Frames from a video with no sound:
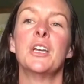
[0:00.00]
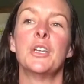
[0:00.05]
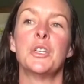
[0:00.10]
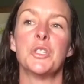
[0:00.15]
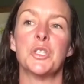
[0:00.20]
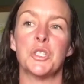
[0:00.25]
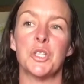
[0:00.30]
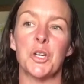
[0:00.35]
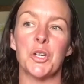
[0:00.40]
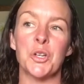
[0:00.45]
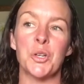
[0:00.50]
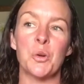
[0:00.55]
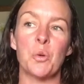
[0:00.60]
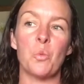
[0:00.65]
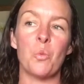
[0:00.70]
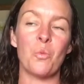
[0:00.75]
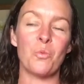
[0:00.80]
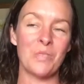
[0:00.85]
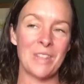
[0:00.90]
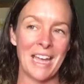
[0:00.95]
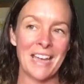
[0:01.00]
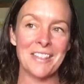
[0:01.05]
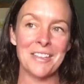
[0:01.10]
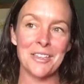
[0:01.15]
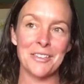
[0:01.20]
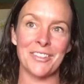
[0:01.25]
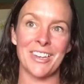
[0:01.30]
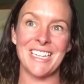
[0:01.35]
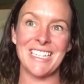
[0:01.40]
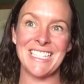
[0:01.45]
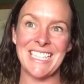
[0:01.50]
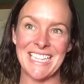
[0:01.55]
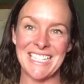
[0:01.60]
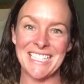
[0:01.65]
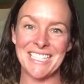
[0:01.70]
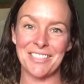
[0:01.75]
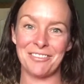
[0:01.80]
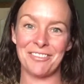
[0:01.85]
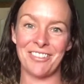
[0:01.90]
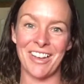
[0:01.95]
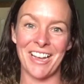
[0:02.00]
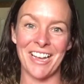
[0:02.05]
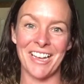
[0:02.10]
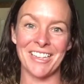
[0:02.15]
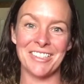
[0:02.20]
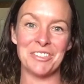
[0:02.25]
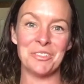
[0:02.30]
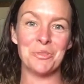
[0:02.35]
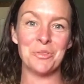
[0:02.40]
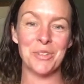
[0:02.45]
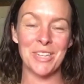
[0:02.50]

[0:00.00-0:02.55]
So now that you've identified